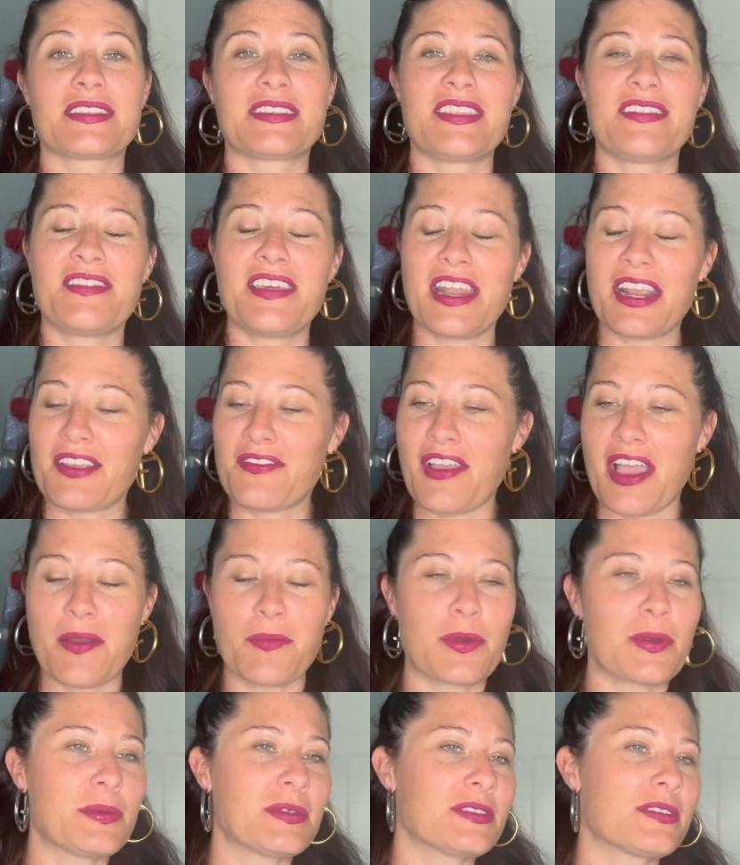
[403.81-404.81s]
Synthetic
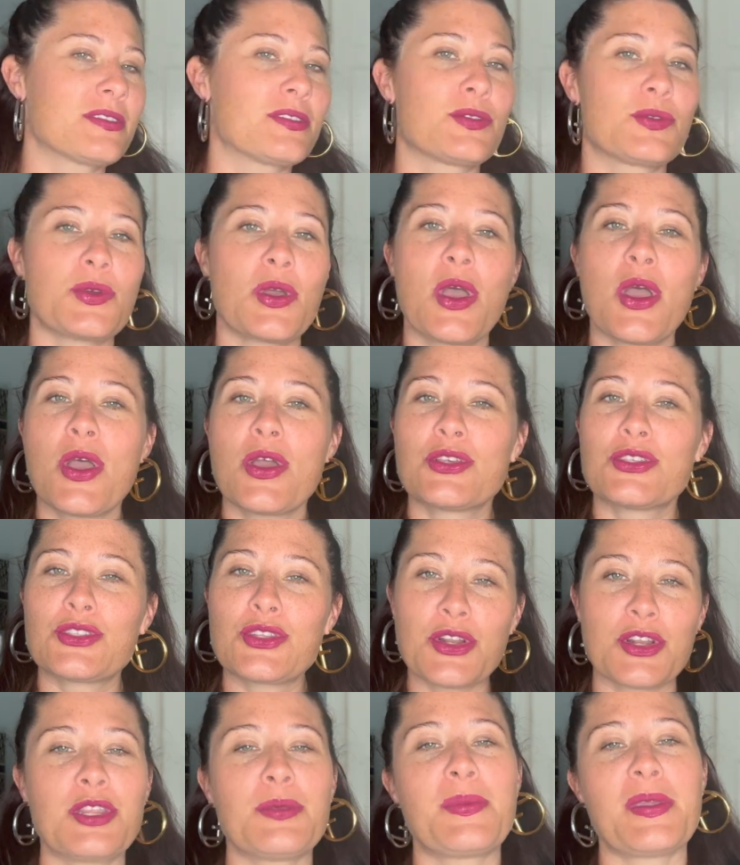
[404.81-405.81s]
fabrics
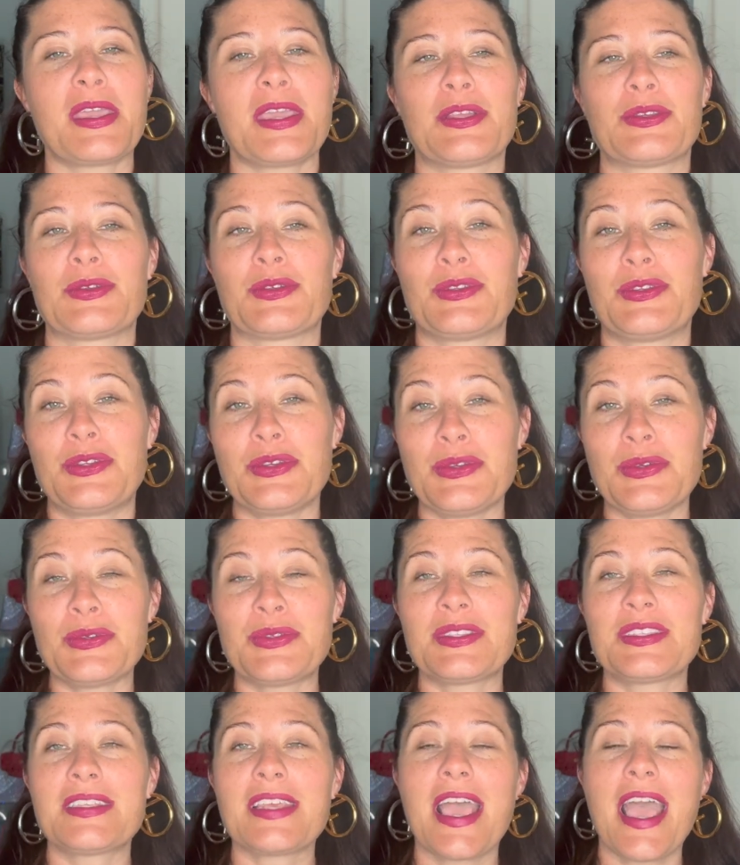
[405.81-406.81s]
started to be
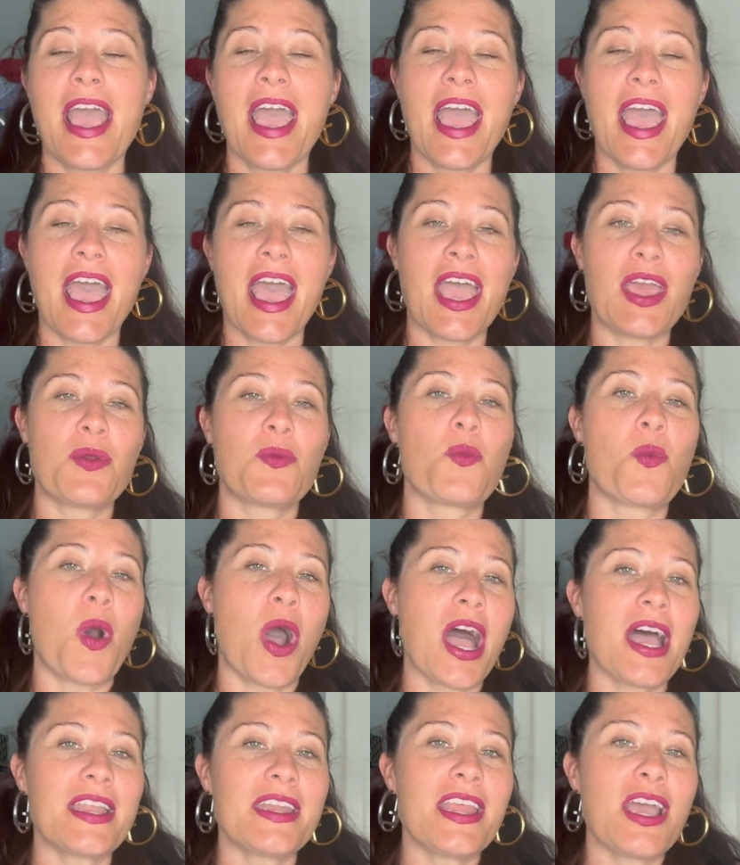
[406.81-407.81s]
introduced and
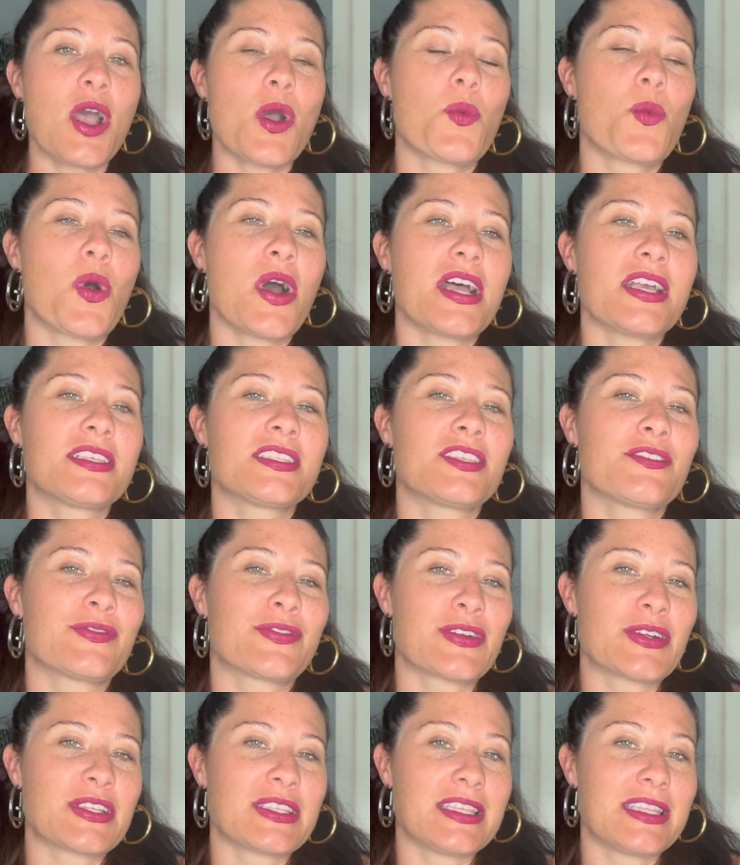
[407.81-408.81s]
one was the
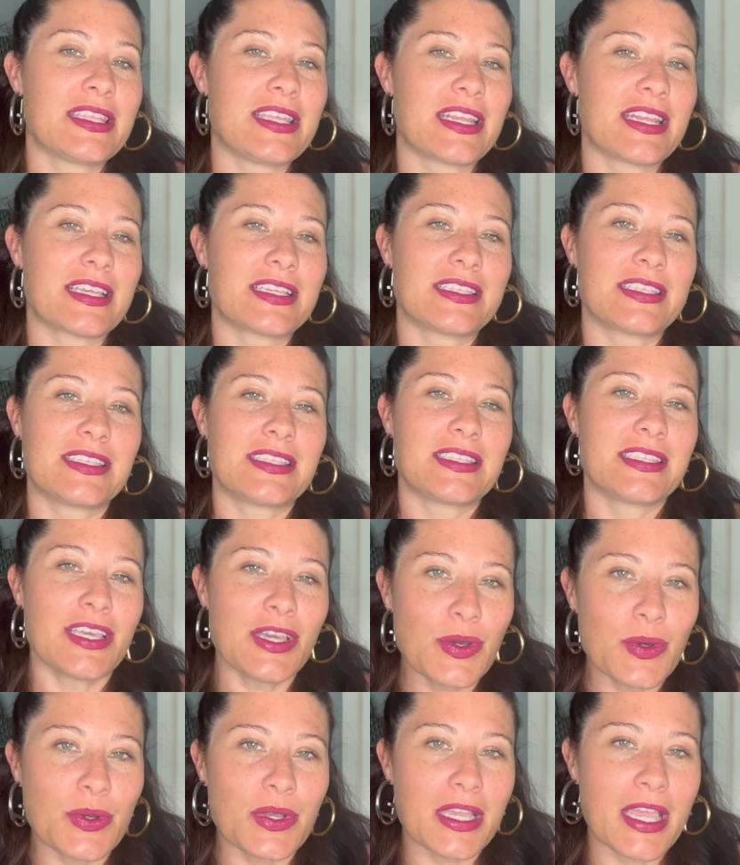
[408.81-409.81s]
first synthetic
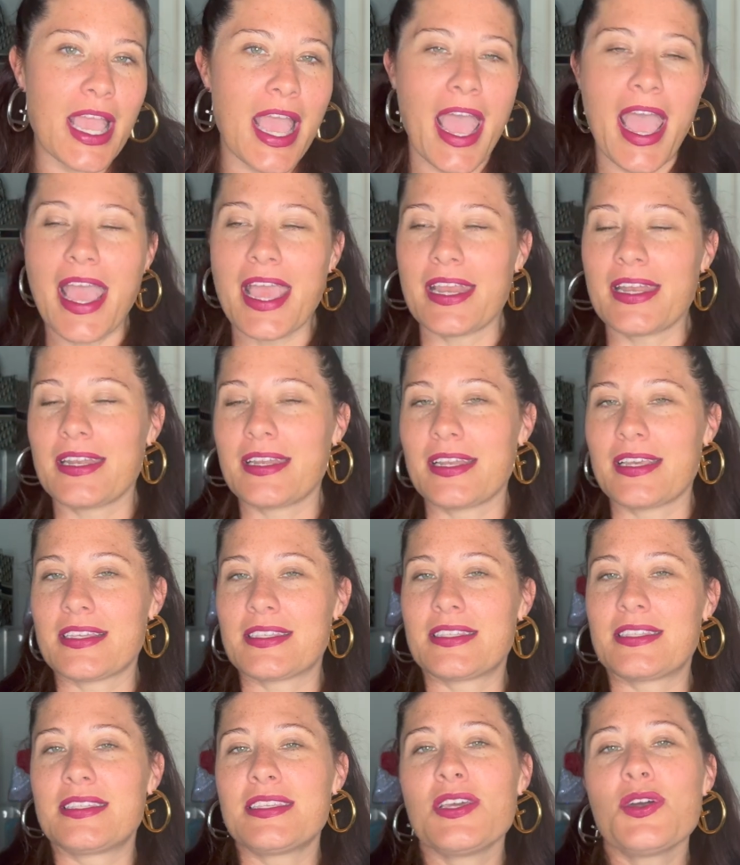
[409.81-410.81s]
silk and
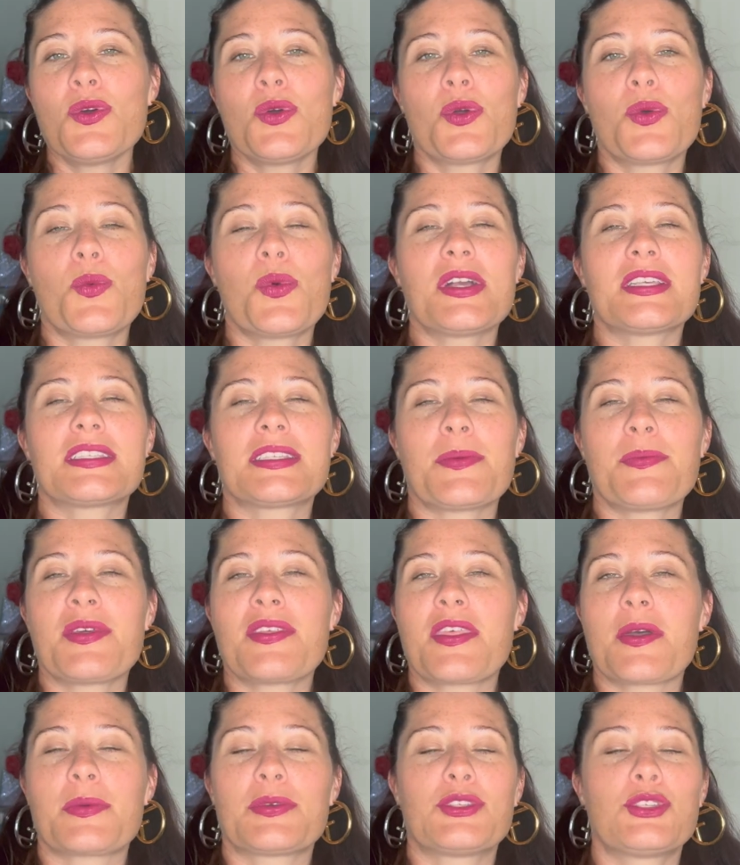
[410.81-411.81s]
silk was something
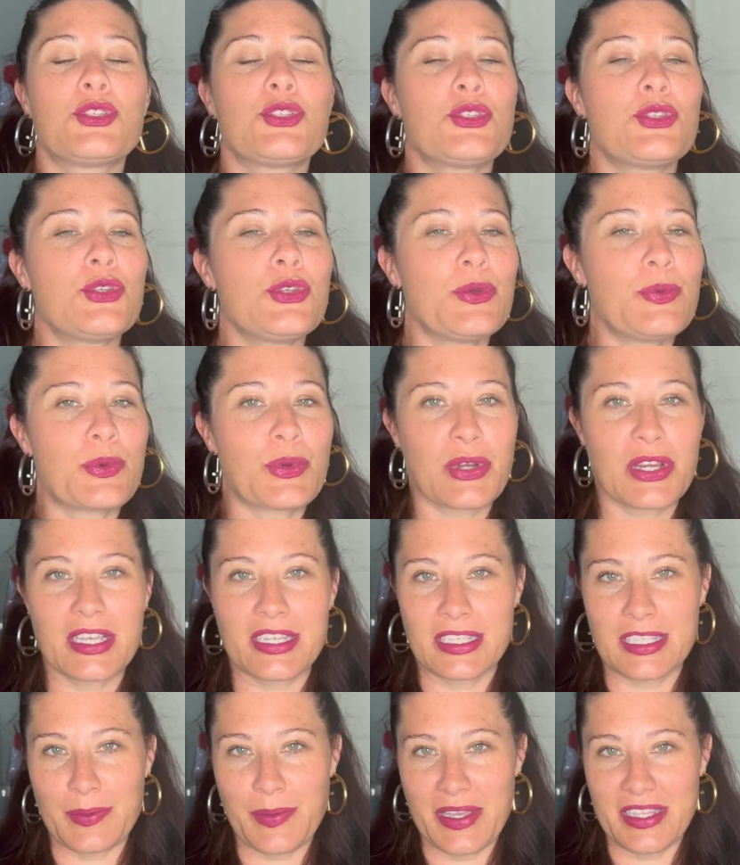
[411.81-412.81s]
that was super
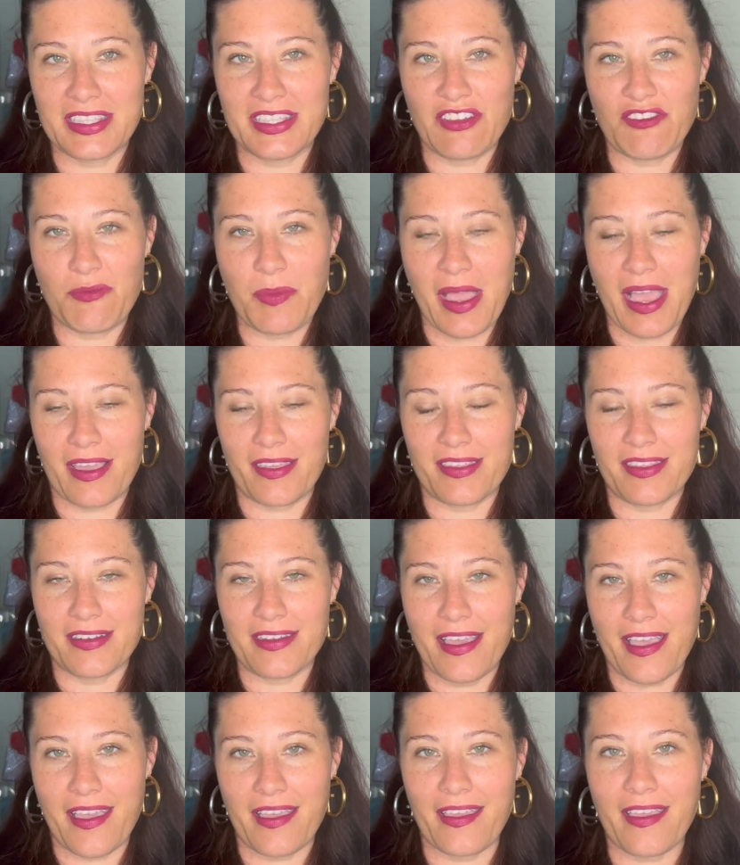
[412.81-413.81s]
expensive back in the
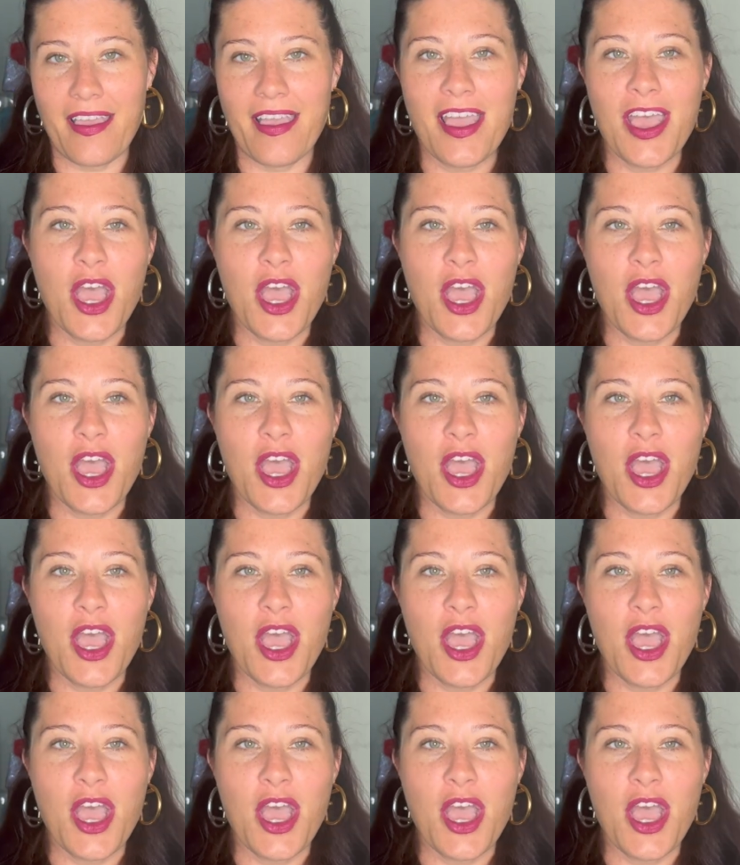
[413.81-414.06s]
day.